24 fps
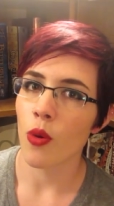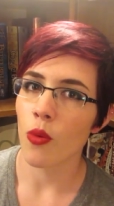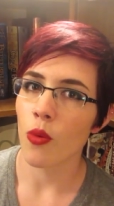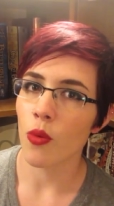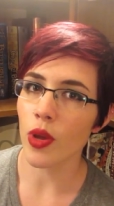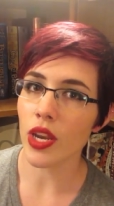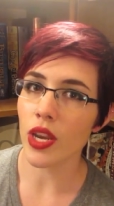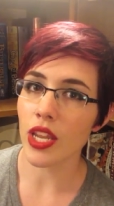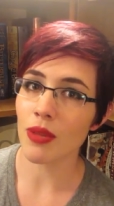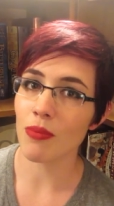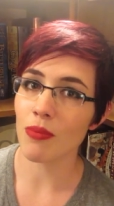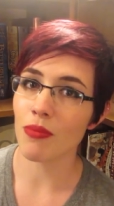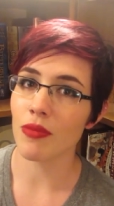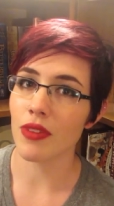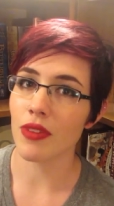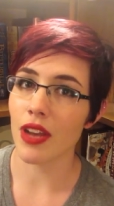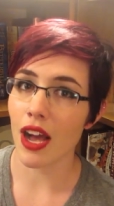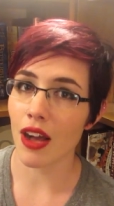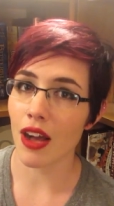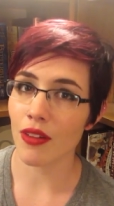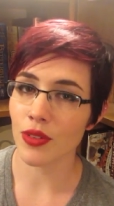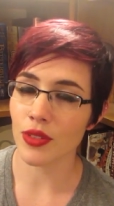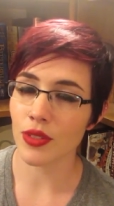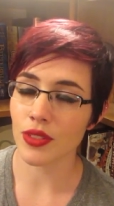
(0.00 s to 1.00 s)

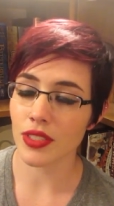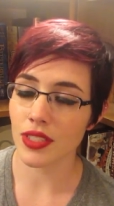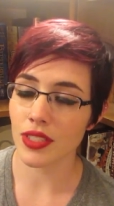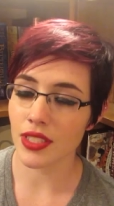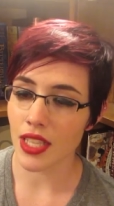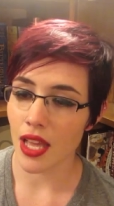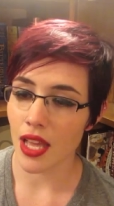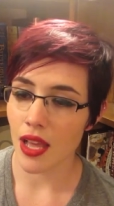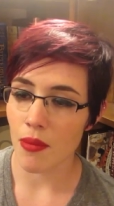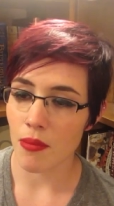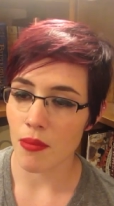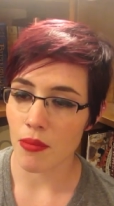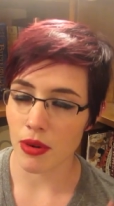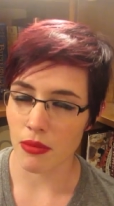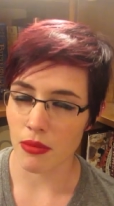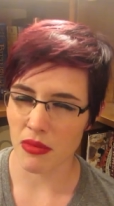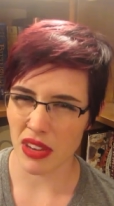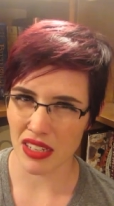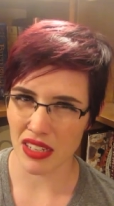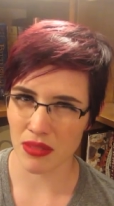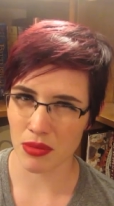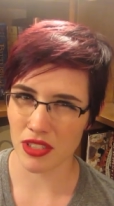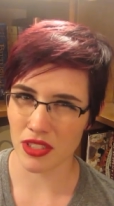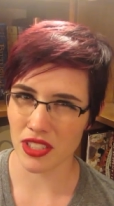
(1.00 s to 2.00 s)
WhittyNovels but I'm
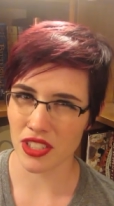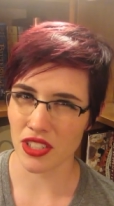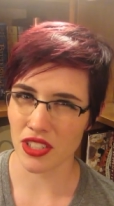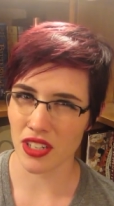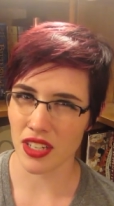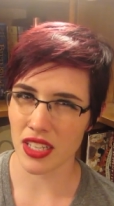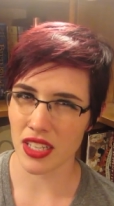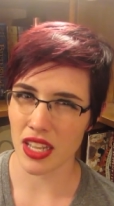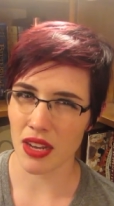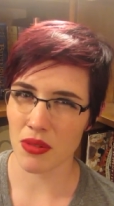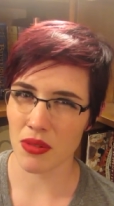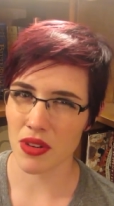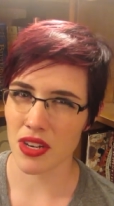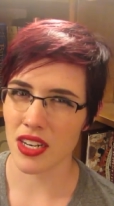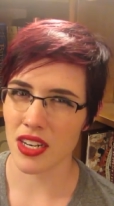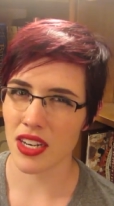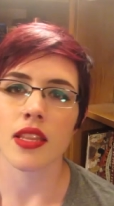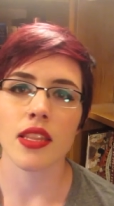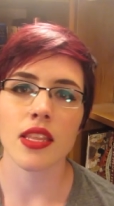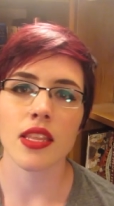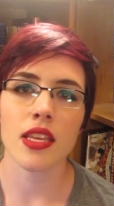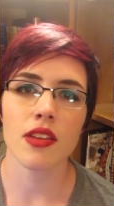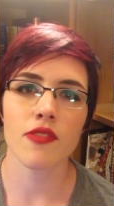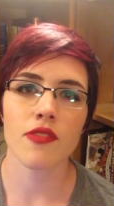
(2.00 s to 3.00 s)
not completely sure on that
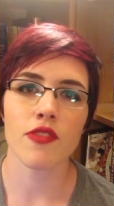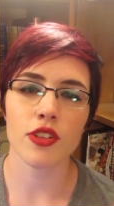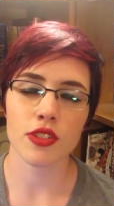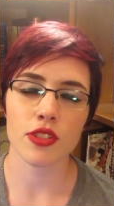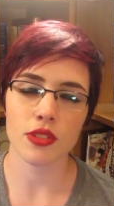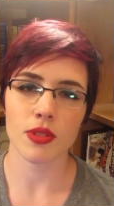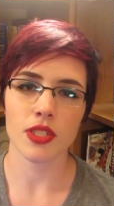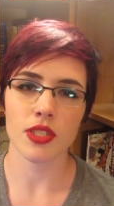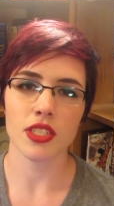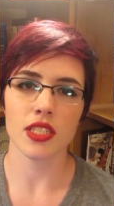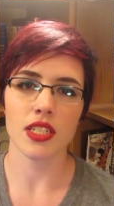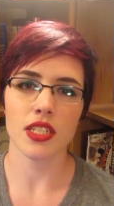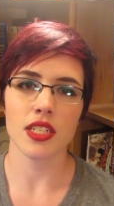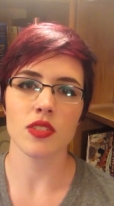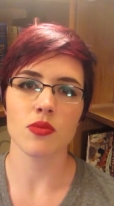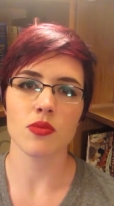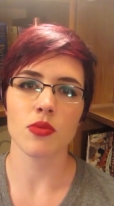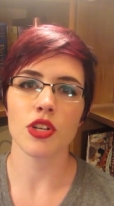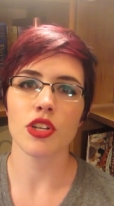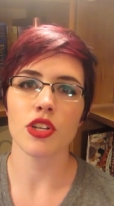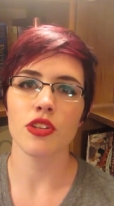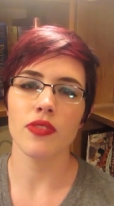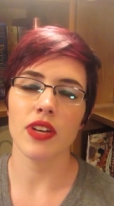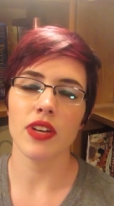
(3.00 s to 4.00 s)
one. The first question is
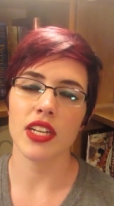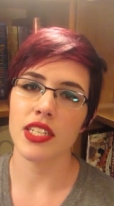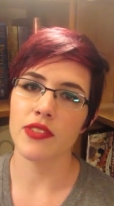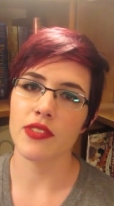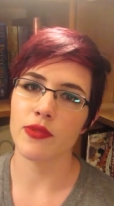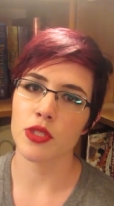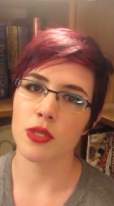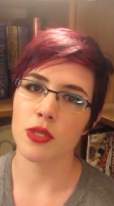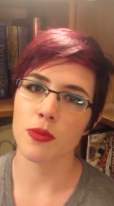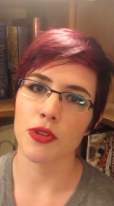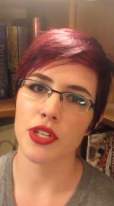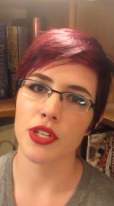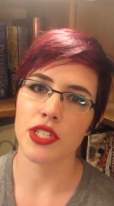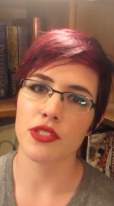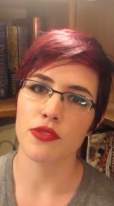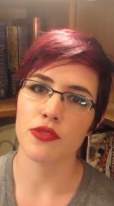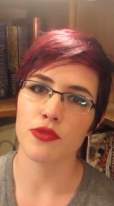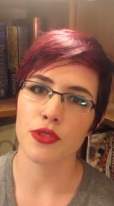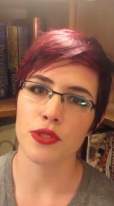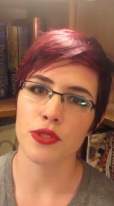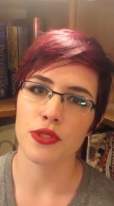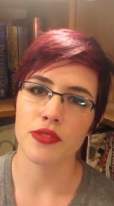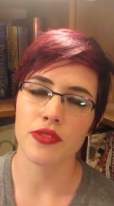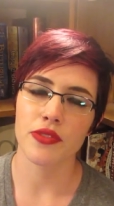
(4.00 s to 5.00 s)
where do you find inspiration
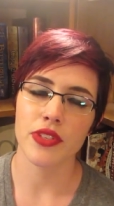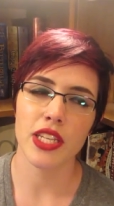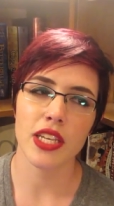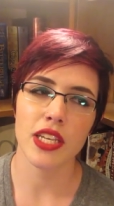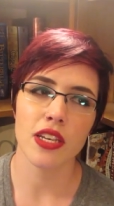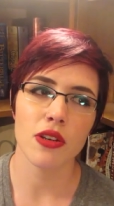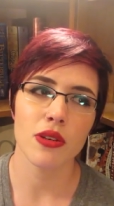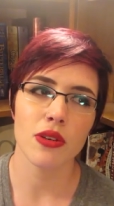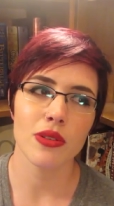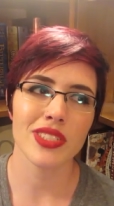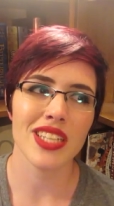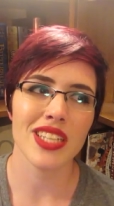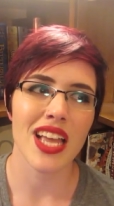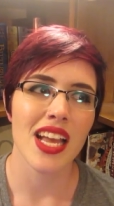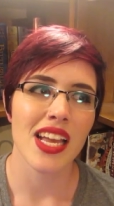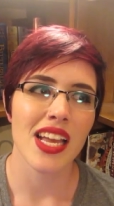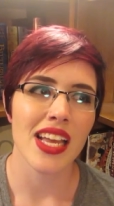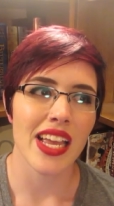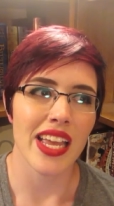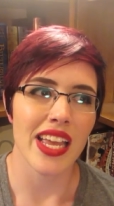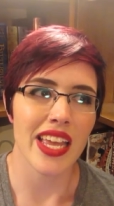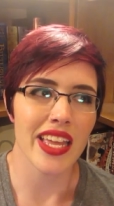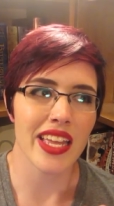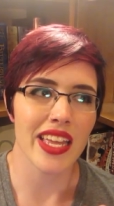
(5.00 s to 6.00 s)
for your videos?
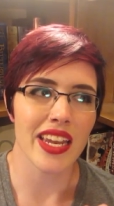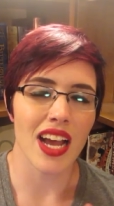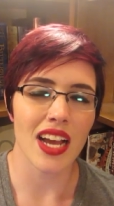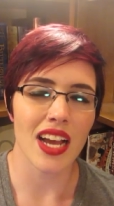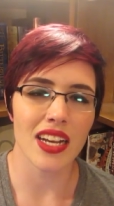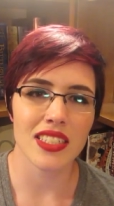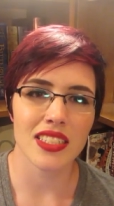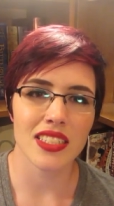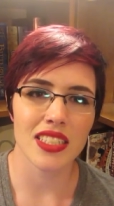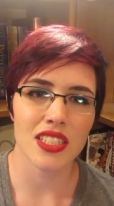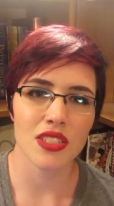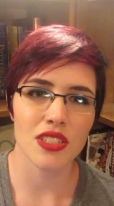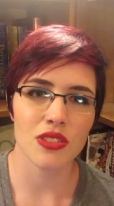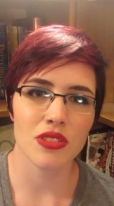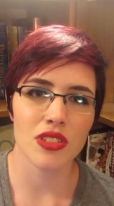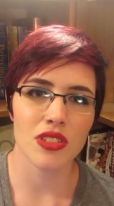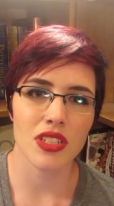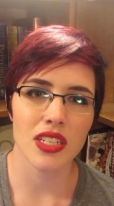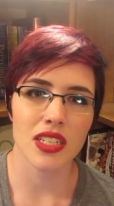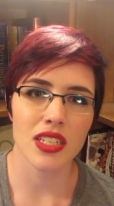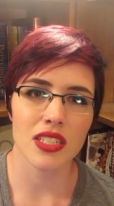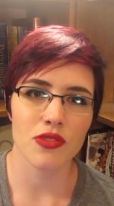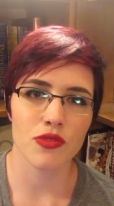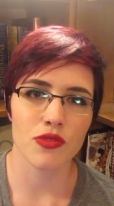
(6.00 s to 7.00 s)
And honestly,
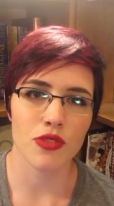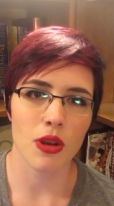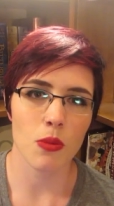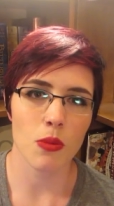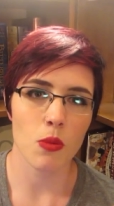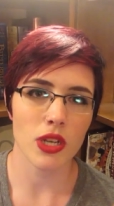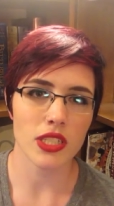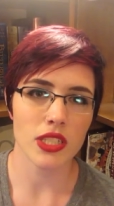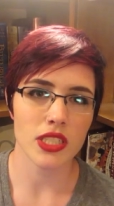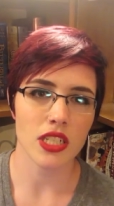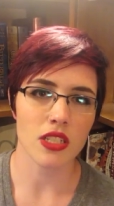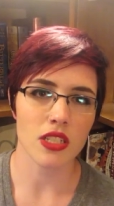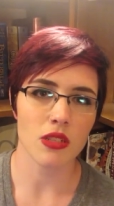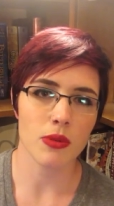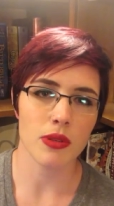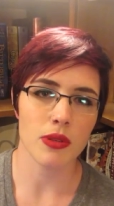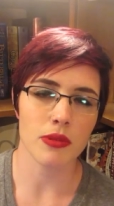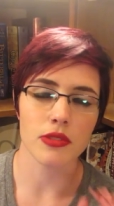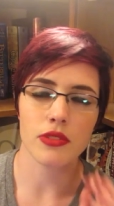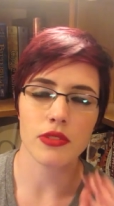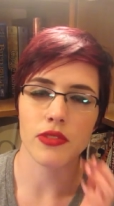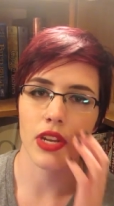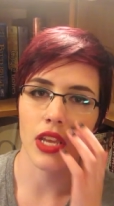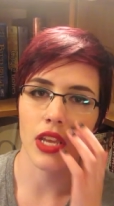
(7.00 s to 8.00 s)
usually it's from watching other
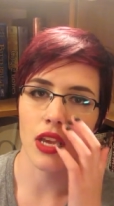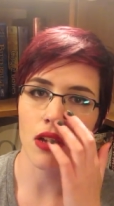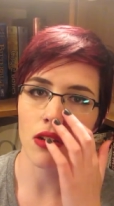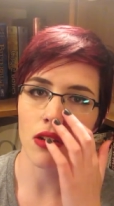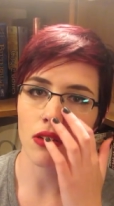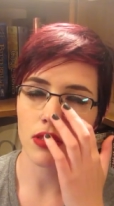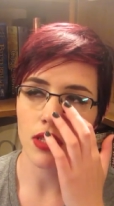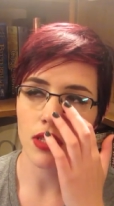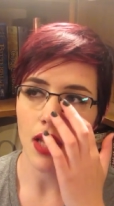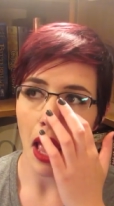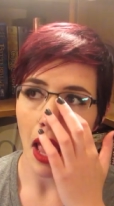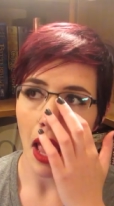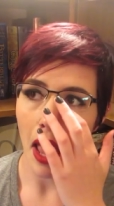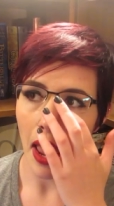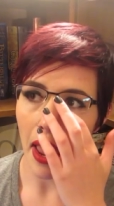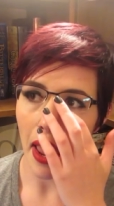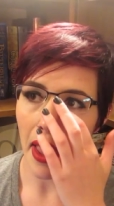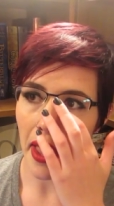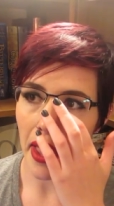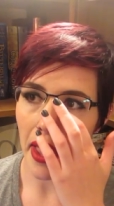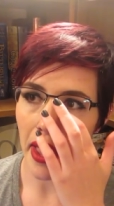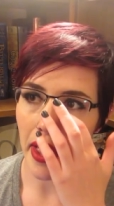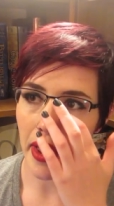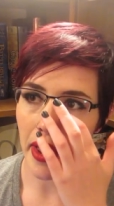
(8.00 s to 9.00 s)
people's videos
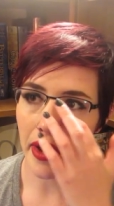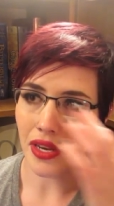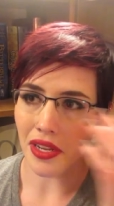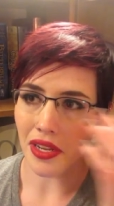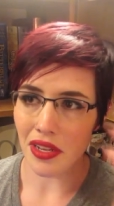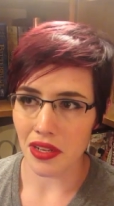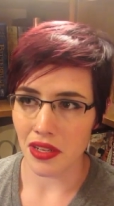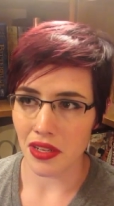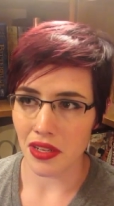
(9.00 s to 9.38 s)
and